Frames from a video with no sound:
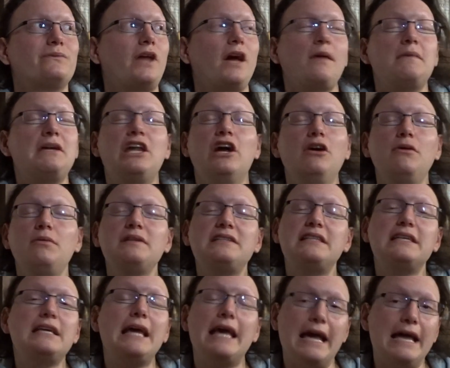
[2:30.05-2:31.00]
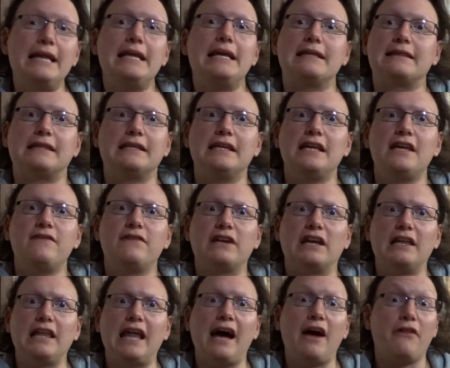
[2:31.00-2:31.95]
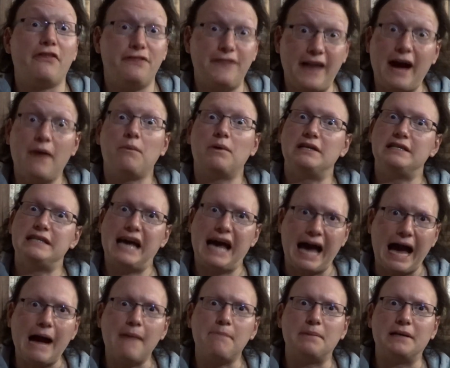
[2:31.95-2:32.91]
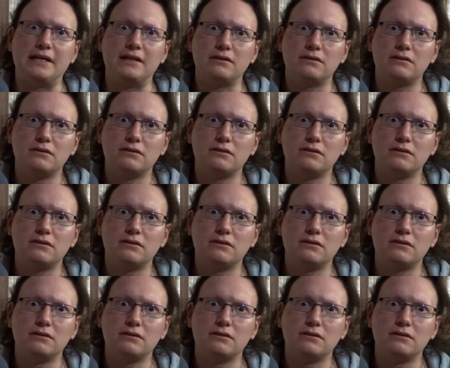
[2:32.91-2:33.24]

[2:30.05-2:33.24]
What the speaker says: I mean, who was the idiot that even allowed that one to happen?